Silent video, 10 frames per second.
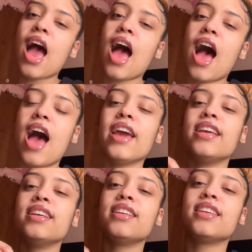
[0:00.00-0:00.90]
I
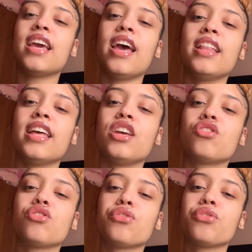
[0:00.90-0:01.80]
ain't get,
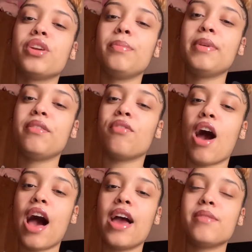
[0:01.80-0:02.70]
like, creepy
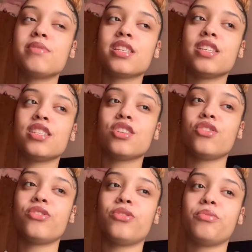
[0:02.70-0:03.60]
vibes
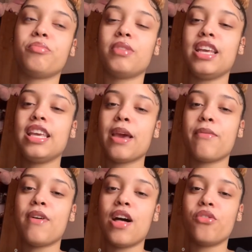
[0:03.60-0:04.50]
until, like, he kept
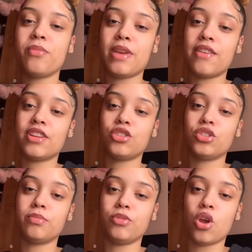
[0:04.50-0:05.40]
following me after I told
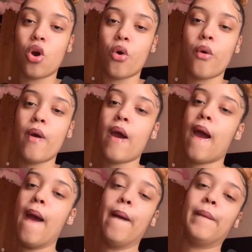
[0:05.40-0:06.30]
him no.
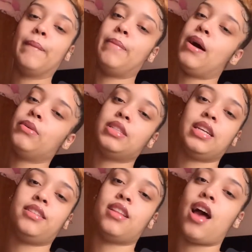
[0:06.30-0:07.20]
But I was
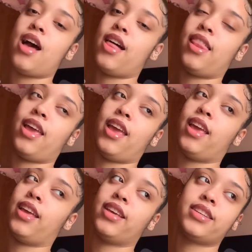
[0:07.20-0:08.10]
like, nah,
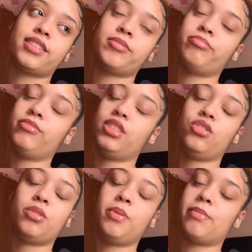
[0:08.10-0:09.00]
like, you
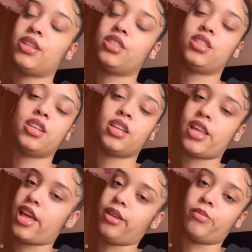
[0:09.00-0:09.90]
could be my sugar
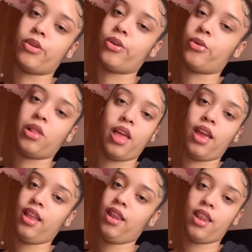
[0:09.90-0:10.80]
daddy, bro.
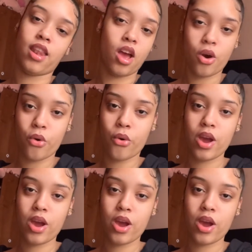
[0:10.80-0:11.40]
Like, no.